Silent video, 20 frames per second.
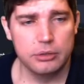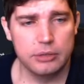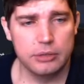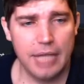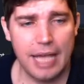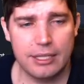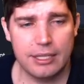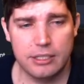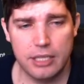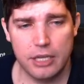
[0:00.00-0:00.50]

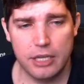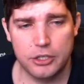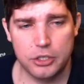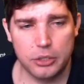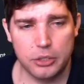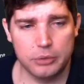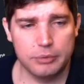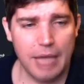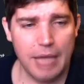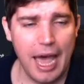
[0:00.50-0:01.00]
That's the
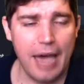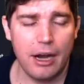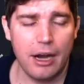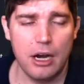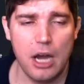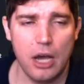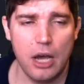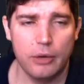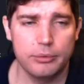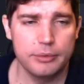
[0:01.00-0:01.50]
issue. I don't
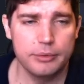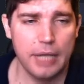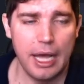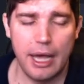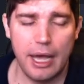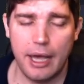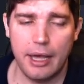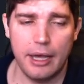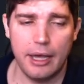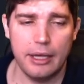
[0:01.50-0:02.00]
know.
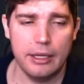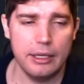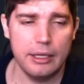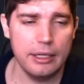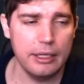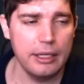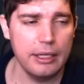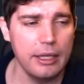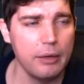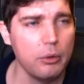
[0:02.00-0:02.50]
I,
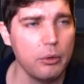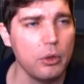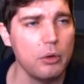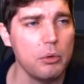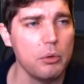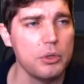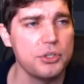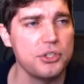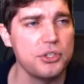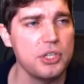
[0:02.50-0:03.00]
I we'll,
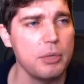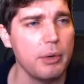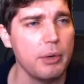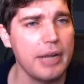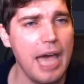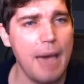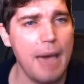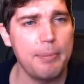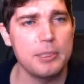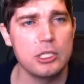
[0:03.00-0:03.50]
we'll, see what
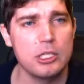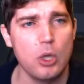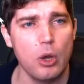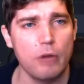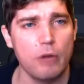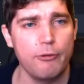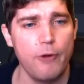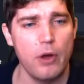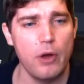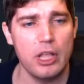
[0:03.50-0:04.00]
happens
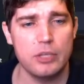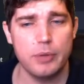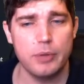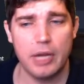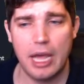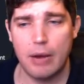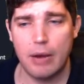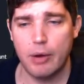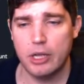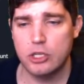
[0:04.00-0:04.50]
going forward. That's what I
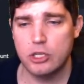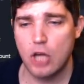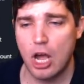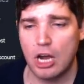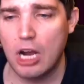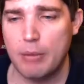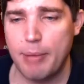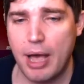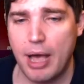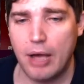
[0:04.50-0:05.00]
kind of want to
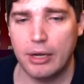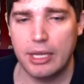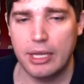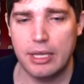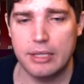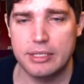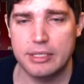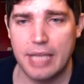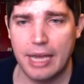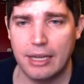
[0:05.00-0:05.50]
talk about
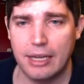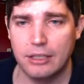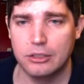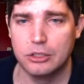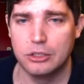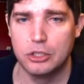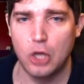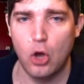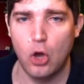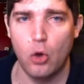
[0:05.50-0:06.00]
is
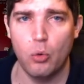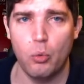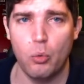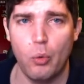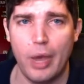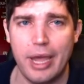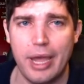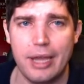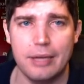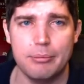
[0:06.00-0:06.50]
like, don't
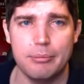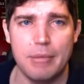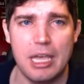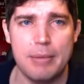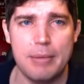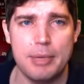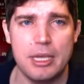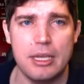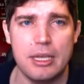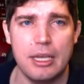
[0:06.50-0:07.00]
wait.
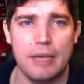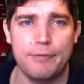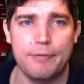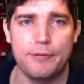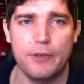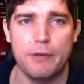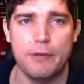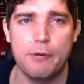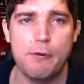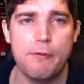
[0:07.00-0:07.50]
Maybe if,
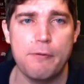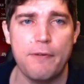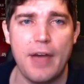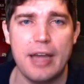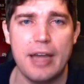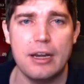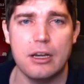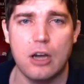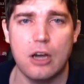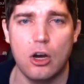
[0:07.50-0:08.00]
if you
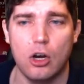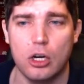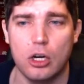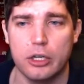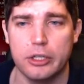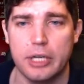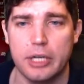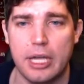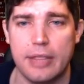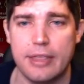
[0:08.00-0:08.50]
find a
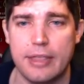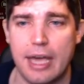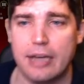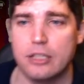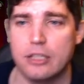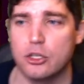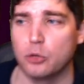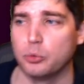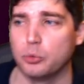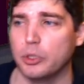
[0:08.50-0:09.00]
card that
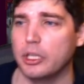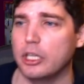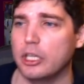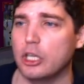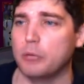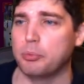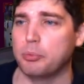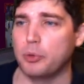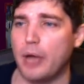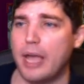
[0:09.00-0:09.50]
is a really
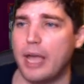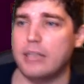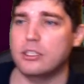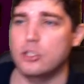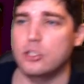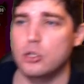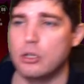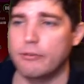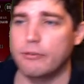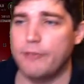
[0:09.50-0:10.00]
good
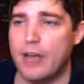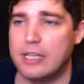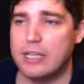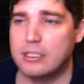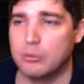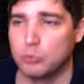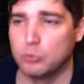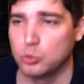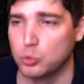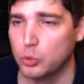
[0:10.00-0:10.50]
price, you can find
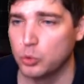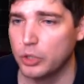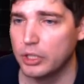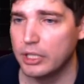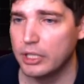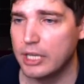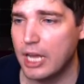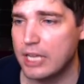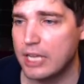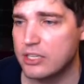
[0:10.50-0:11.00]
some
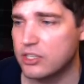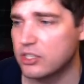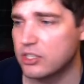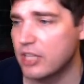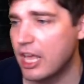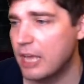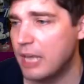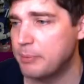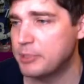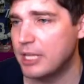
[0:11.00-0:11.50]
really nice
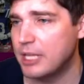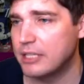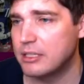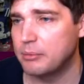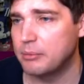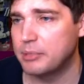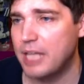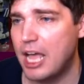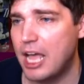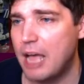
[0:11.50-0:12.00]
snipes on
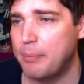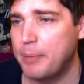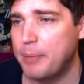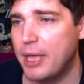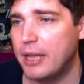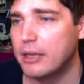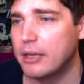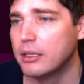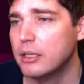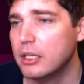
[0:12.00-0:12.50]
some top
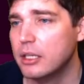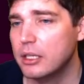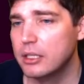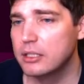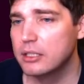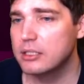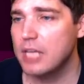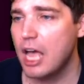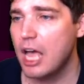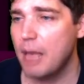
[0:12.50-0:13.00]
end,
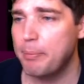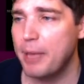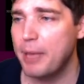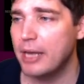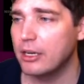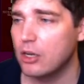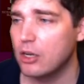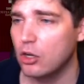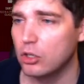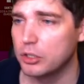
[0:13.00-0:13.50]
top
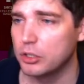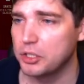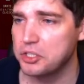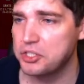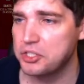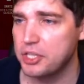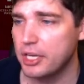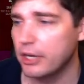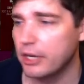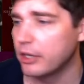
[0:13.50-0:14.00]
end
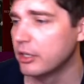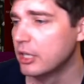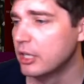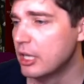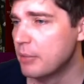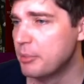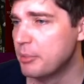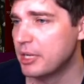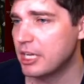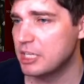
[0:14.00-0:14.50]
cards here
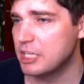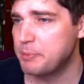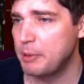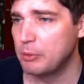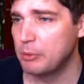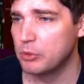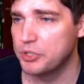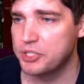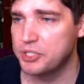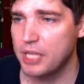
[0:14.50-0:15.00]
because
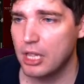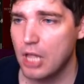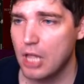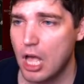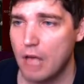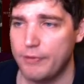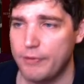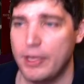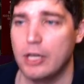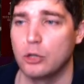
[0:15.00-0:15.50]
people will sell
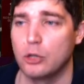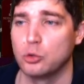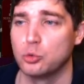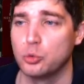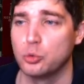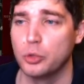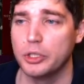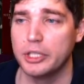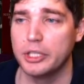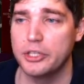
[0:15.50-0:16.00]
off at a
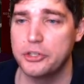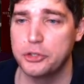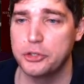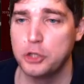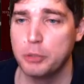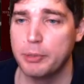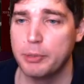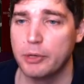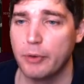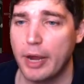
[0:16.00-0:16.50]
really
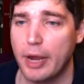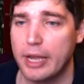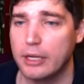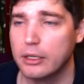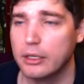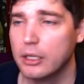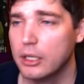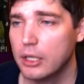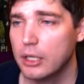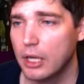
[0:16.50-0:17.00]
stupid rate.
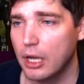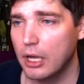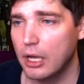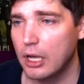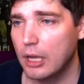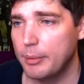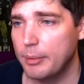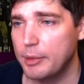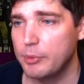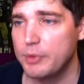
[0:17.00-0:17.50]

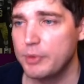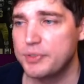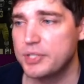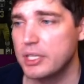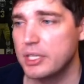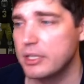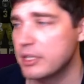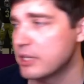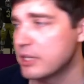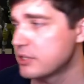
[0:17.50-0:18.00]
Um, and we've
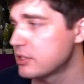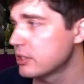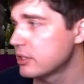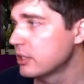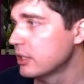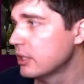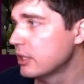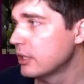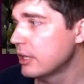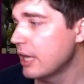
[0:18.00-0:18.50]
seen this
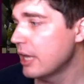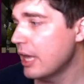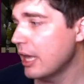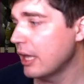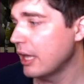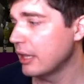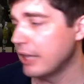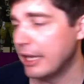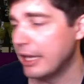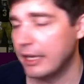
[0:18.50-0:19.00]

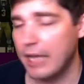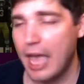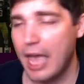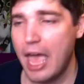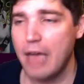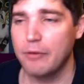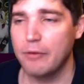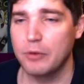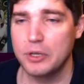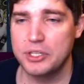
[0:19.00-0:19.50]
like
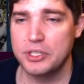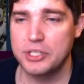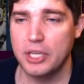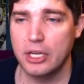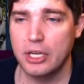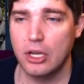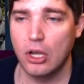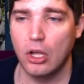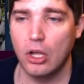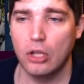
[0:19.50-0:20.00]
every
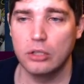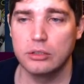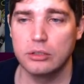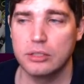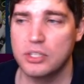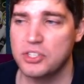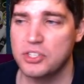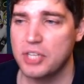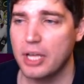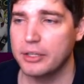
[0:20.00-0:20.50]
single
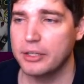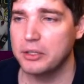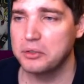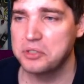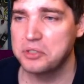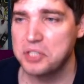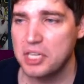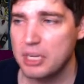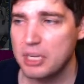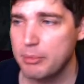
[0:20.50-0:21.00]
sell your
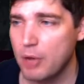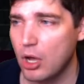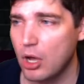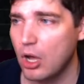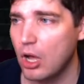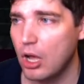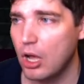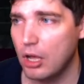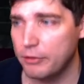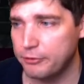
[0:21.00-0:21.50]
team
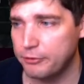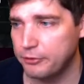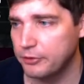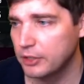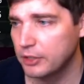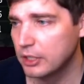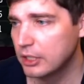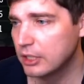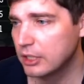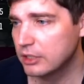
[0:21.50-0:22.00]
off
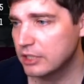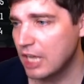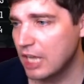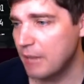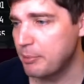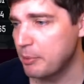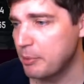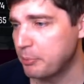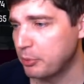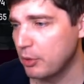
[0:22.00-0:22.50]

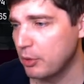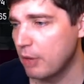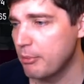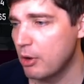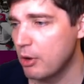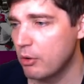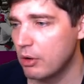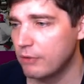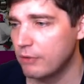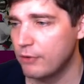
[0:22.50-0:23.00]
type of
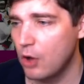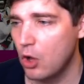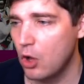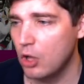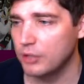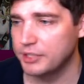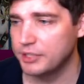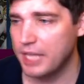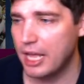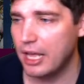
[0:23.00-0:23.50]
promo of
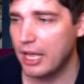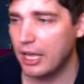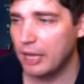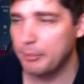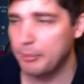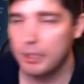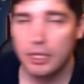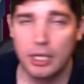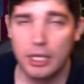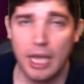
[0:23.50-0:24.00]
all
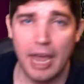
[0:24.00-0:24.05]
time.